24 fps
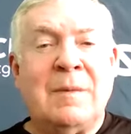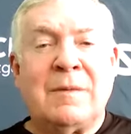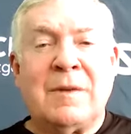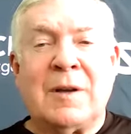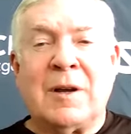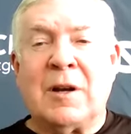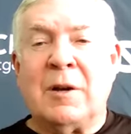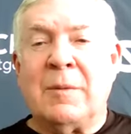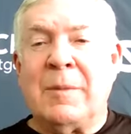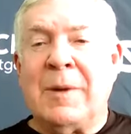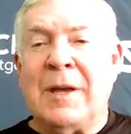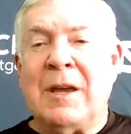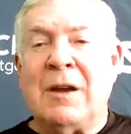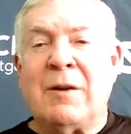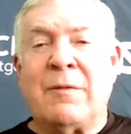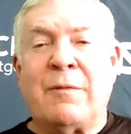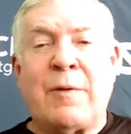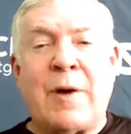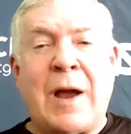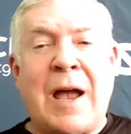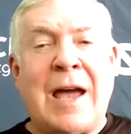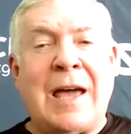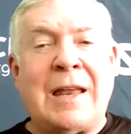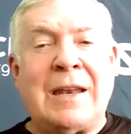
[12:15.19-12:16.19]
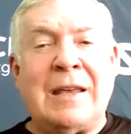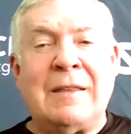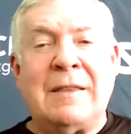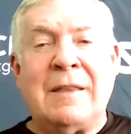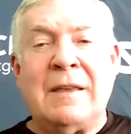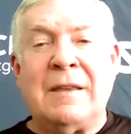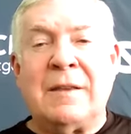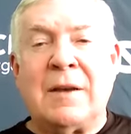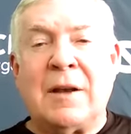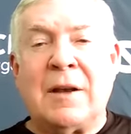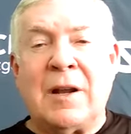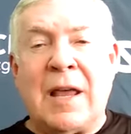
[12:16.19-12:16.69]
They're going to be here Friday.
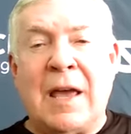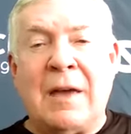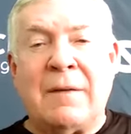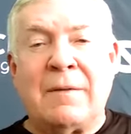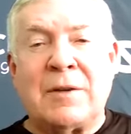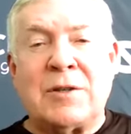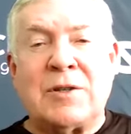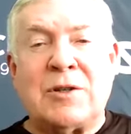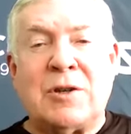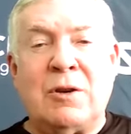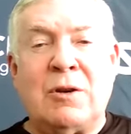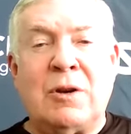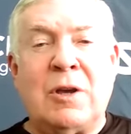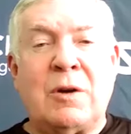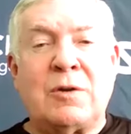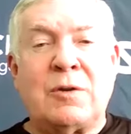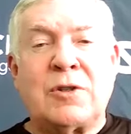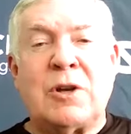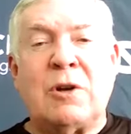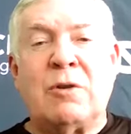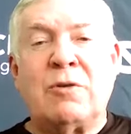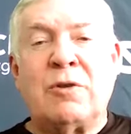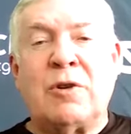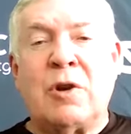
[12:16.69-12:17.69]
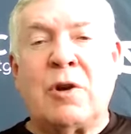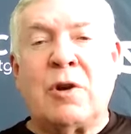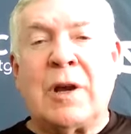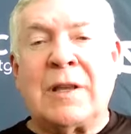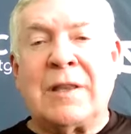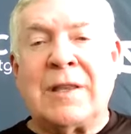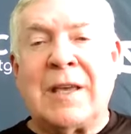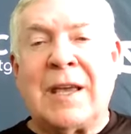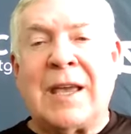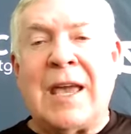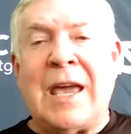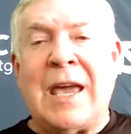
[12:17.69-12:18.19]
Then they're going to have the studio show during
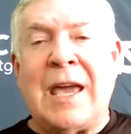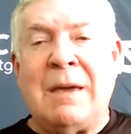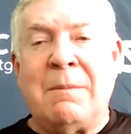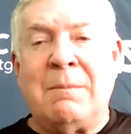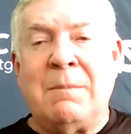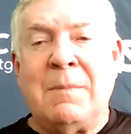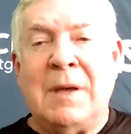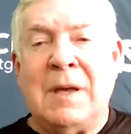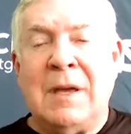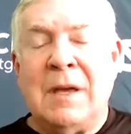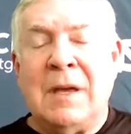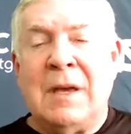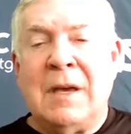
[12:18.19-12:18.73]
the game.